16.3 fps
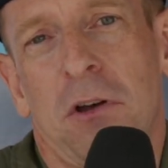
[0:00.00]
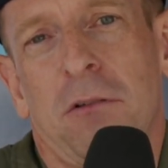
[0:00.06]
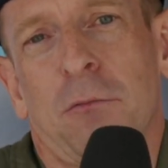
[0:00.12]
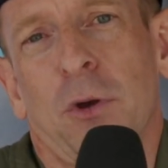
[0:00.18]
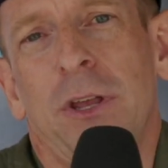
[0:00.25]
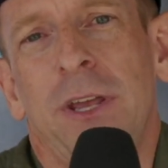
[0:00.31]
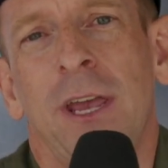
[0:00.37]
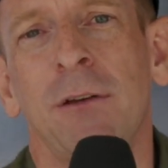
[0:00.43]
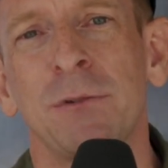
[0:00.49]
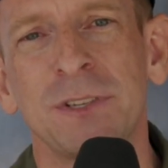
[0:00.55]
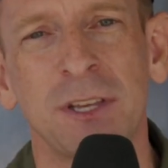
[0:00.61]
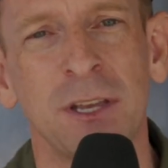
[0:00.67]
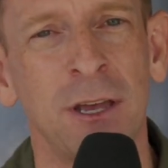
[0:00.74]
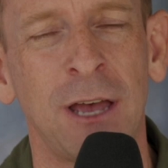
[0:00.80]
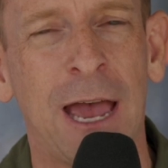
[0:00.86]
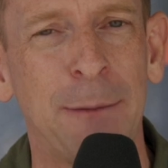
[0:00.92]
really it was
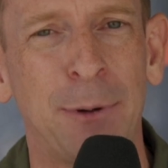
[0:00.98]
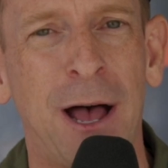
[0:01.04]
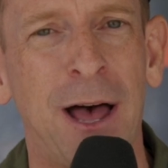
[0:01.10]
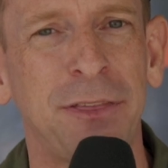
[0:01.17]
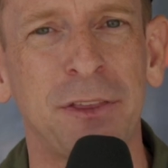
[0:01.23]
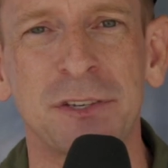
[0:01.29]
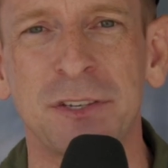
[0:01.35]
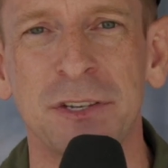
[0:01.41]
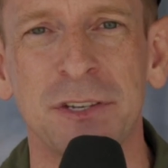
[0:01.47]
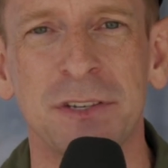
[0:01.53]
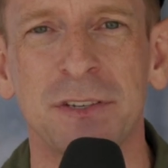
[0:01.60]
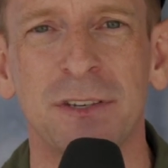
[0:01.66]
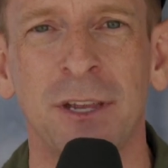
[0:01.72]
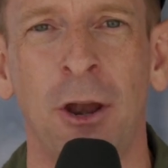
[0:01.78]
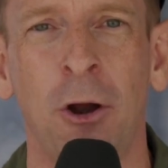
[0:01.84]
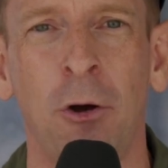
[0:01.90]
a
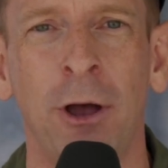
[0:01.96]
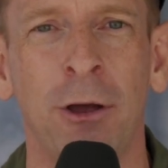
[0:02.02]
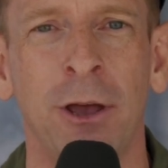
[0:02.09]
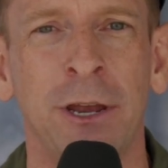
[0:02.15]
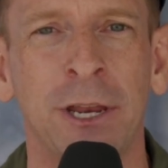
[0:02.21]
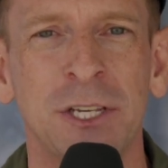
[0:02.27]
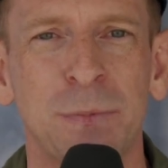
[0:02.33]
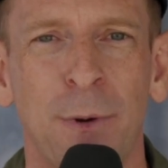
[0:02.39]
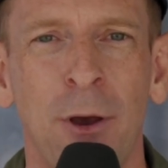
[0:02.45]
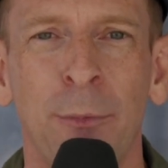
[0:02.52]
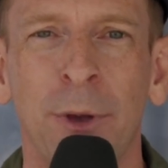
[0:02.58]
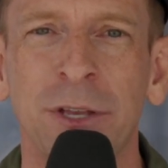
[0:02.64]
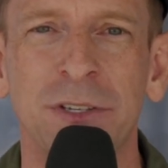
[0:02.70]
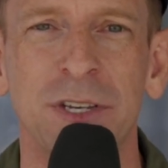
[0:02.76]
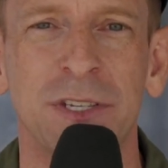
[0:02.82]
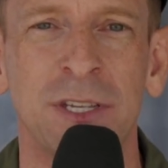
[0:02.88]
hypothesis, you know, an
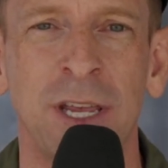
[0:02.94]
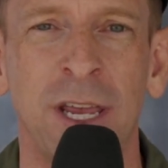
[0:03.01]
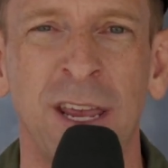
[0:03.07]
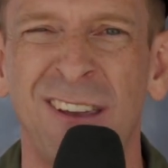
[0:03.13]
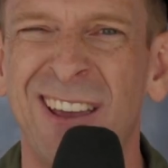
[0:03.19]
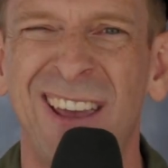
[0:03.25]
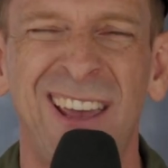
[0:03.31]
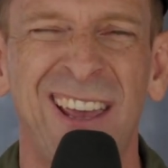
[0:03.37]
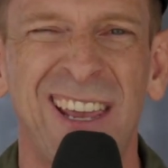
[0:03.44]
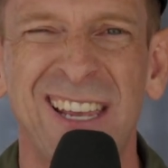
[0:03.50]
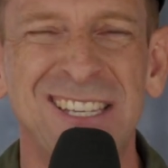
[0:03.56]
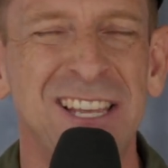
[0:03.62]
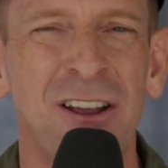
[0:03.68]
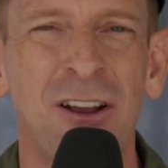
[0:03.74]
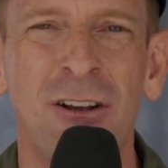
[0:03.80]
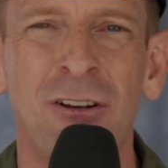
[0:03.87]
experiment to see
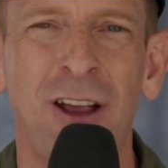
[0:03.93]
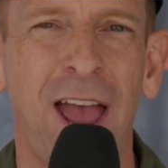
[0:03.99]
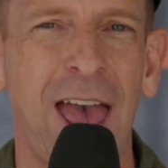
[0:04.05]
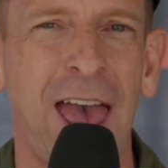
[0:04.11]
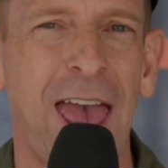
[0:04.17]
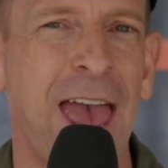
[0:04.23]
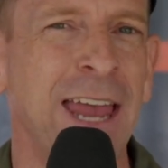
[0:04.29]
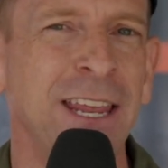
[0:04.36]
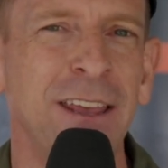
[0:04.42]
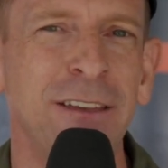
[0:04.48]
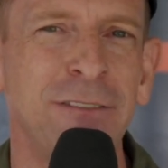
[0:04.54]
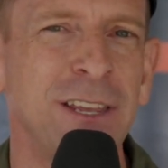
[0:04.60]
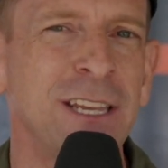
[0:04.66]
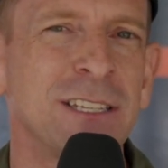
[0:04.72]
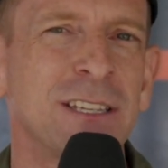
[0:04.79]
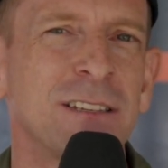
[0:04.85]
is there any of
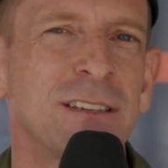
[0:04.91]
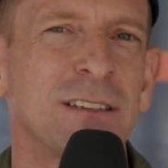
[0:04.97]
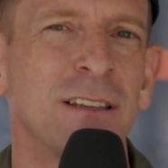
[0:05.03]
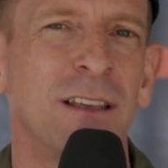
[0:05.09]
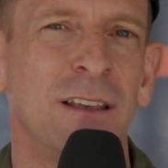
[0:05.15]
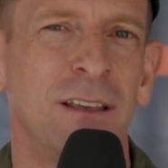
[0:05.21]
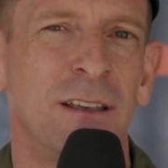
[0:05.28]
these